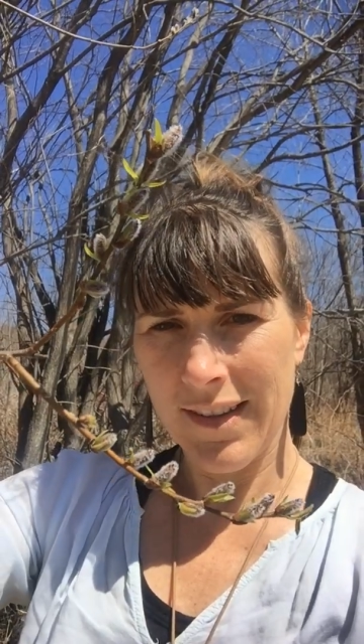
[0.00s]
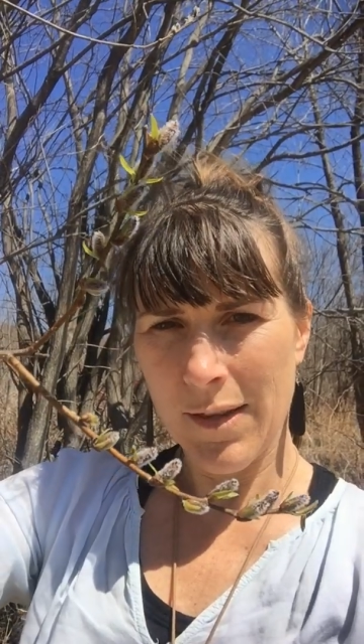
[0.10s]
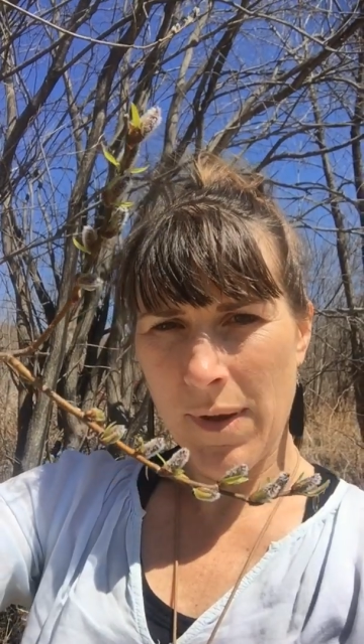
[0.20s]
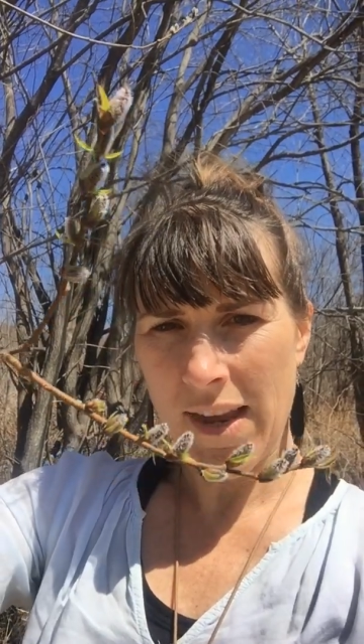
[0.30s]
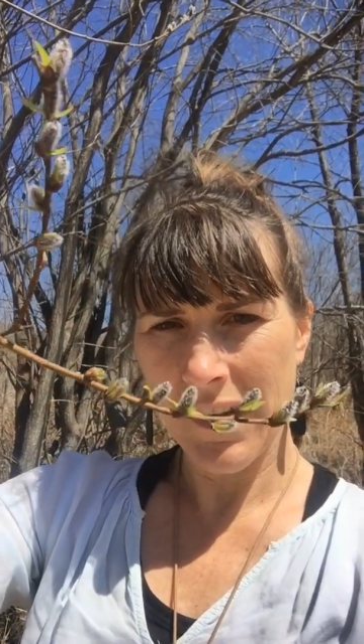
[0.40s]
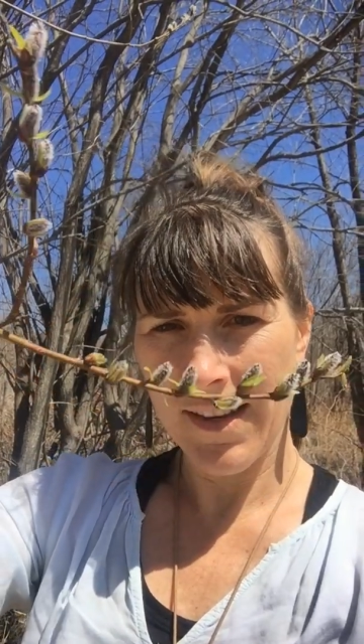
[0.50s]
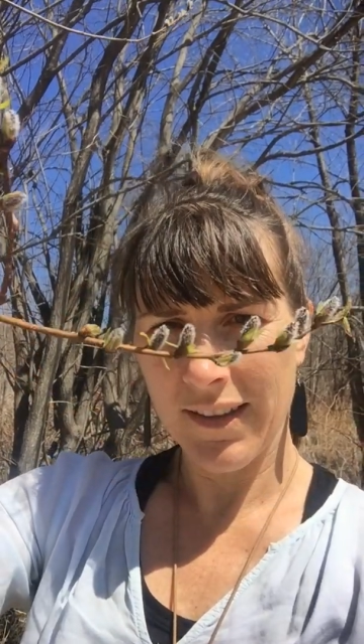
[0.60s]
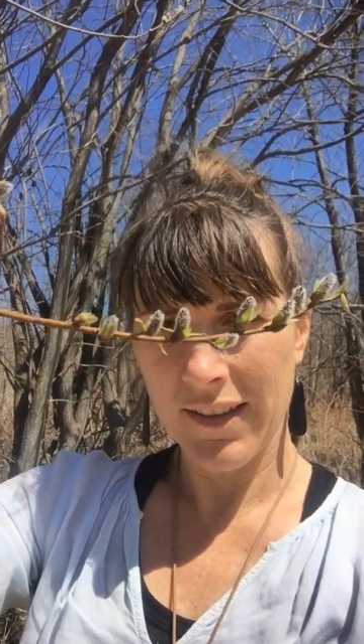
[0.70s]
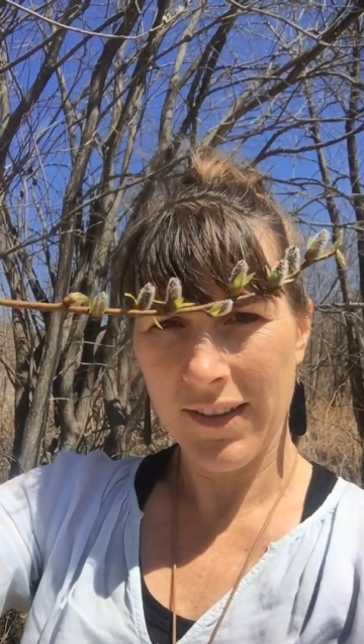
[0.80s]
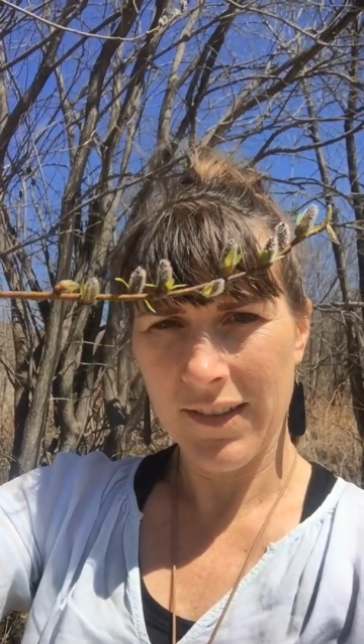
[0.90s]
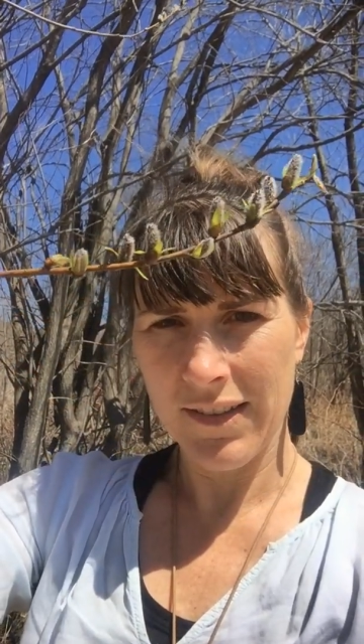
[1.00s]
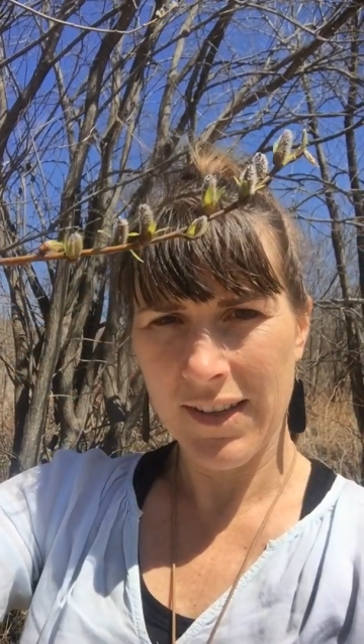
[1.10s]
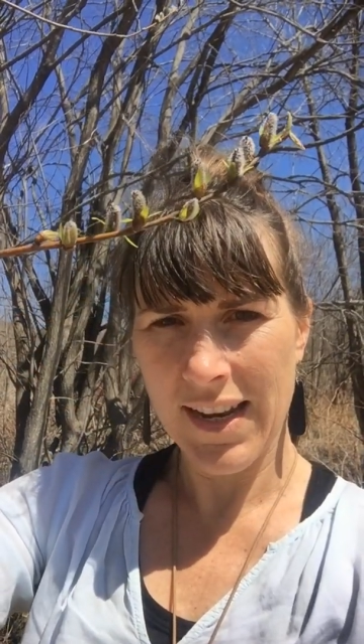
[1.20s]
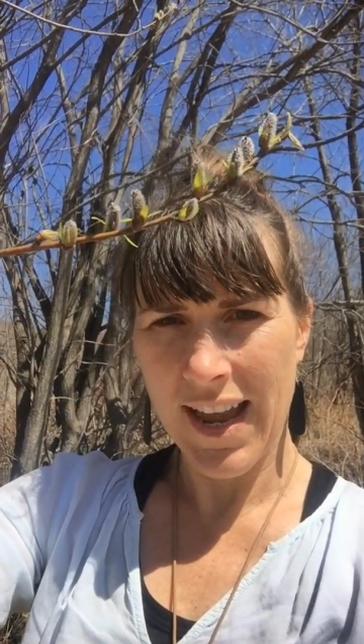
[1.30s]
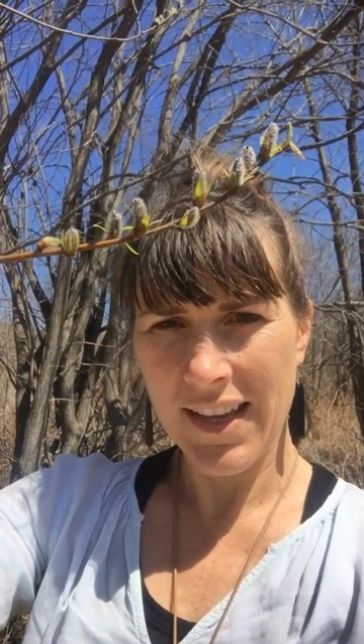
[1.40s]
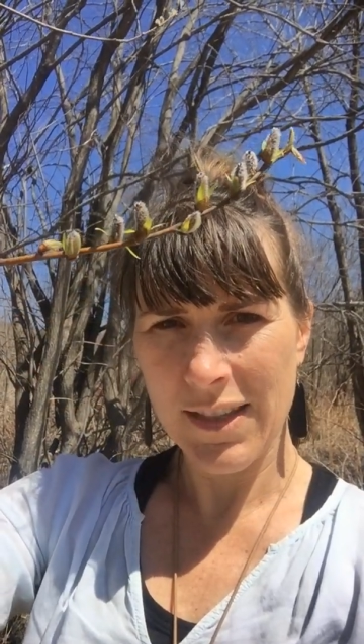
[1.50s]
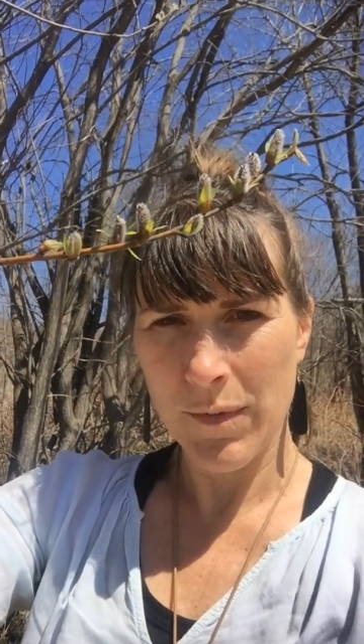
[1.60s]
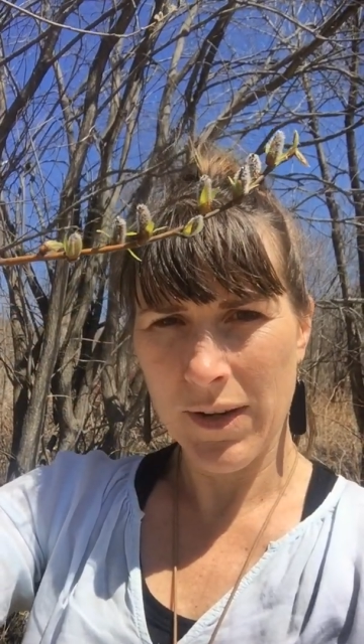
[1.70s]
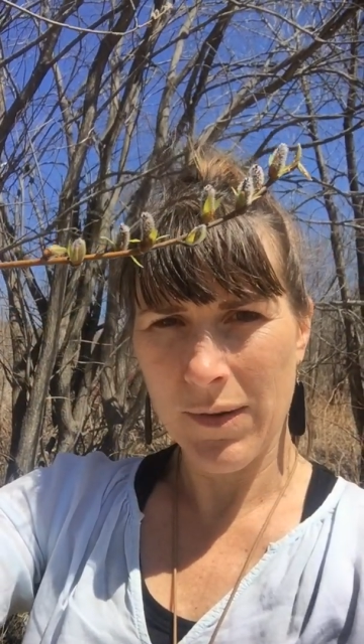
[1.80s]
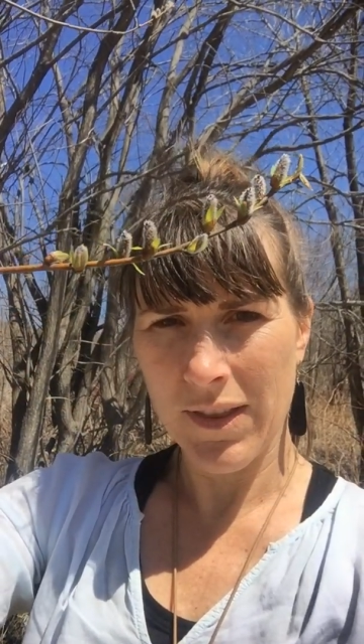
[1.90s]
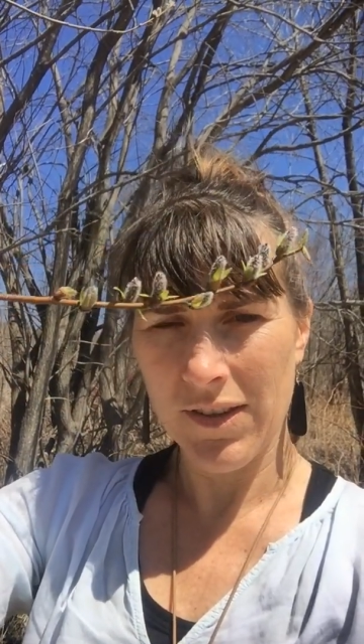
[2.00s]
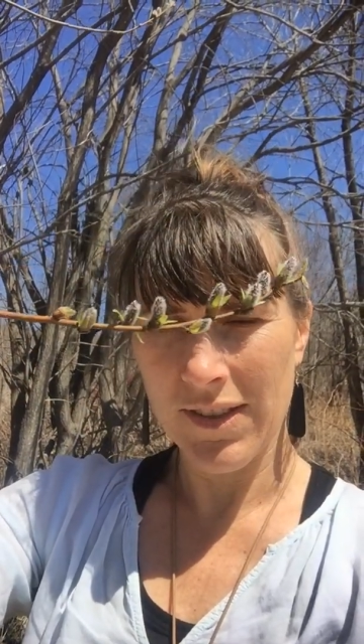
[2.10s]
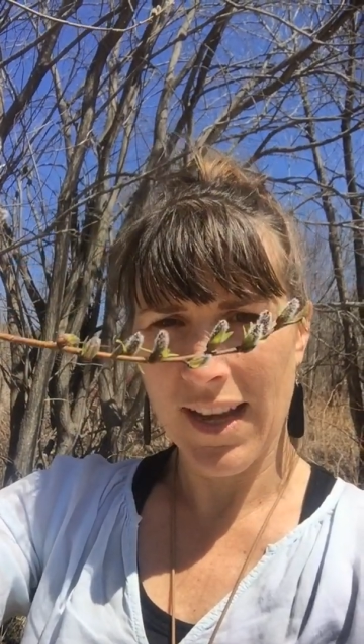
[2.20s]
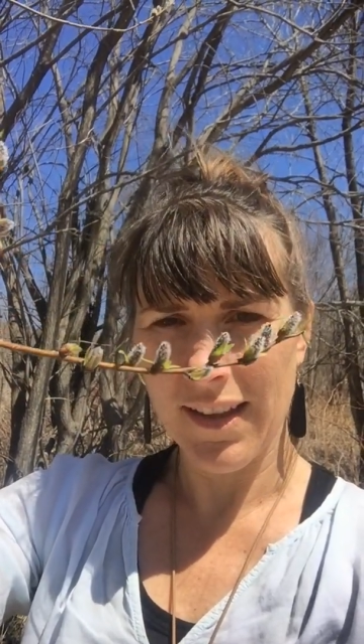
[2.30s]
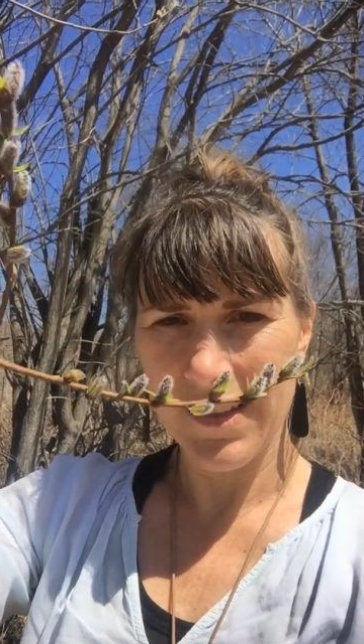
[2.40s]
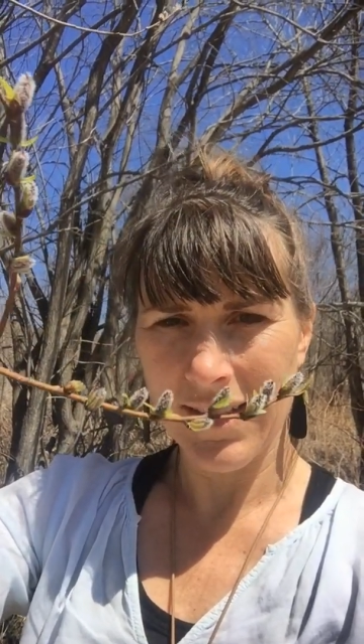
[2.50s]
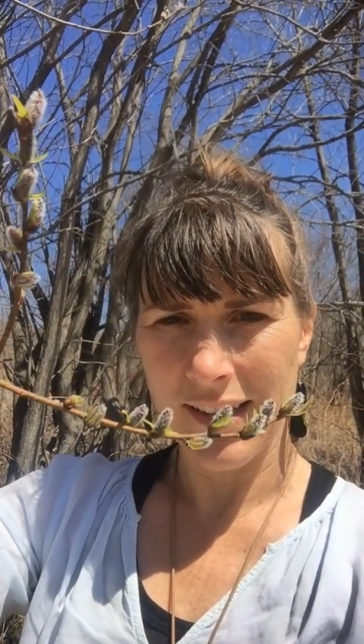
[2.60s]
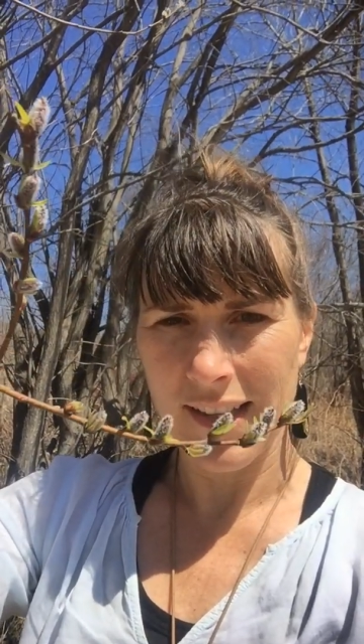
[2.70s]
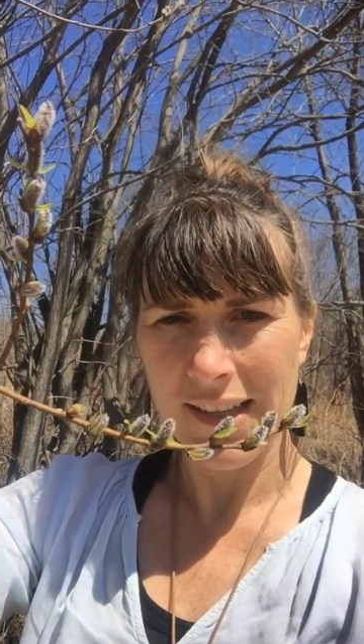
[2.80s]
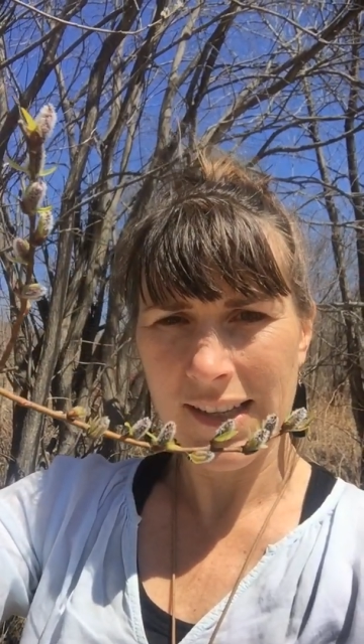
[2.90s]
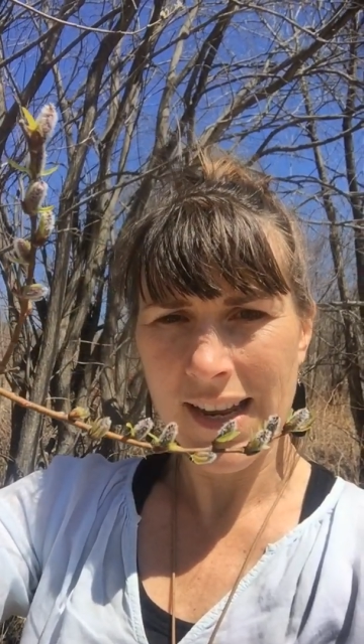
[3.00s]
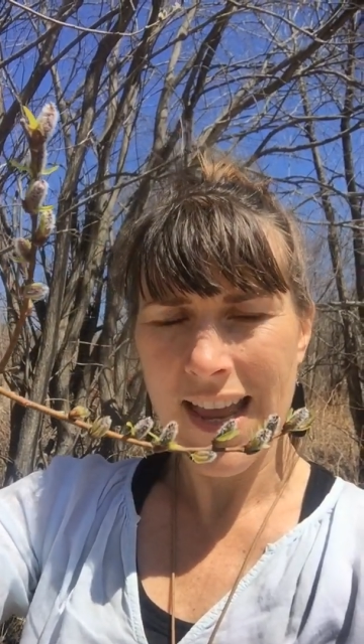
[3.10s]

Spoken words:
the painkiller in aspirin with her salicin